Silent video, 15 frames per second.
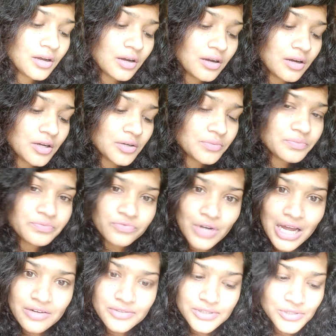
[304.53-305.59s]

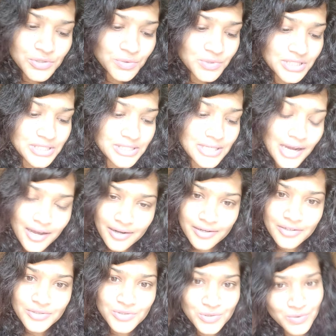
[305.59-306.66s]
flowers to the star.
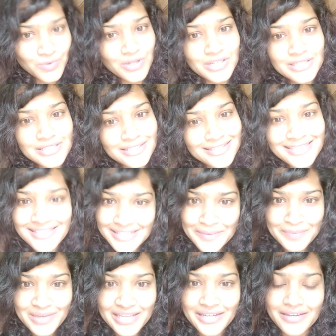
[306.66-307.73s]
So what is it? A
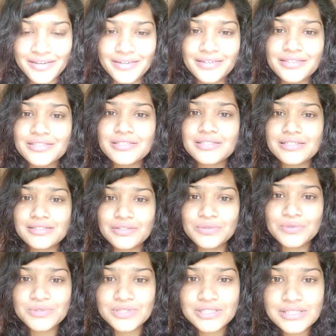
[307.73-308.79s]
simile here. It is
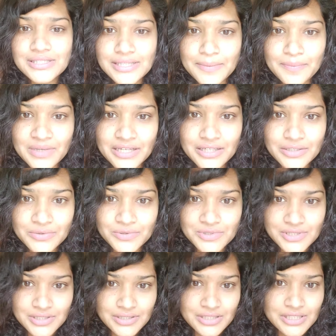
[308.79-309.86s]
used as simile
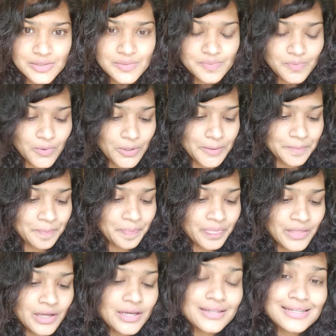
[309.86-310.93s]
used in this poem.
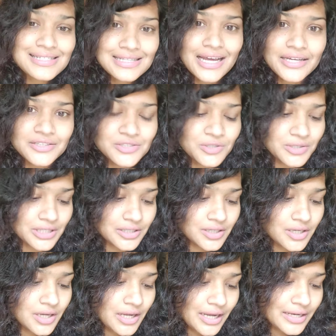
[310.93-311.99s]
In this line, sorry.
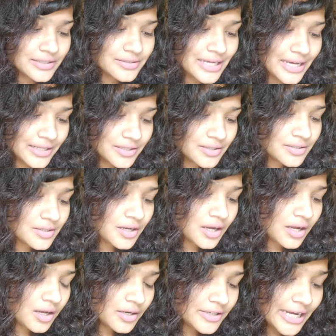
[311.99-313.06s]
And then
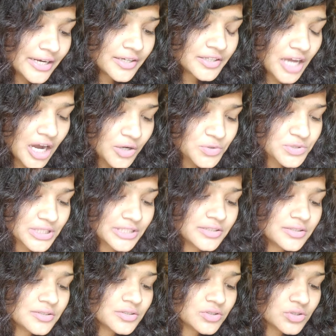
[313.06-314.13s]
10,000
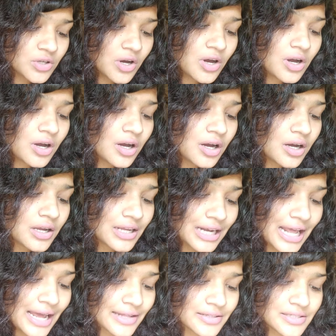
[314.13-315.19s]
saw a
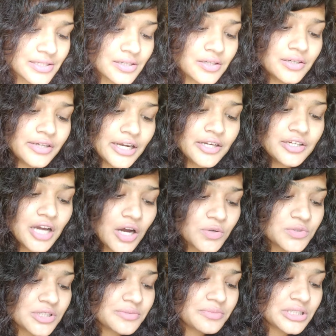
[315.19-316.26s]
glance.
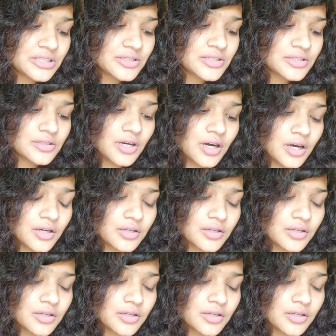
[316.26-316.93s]
10,000 means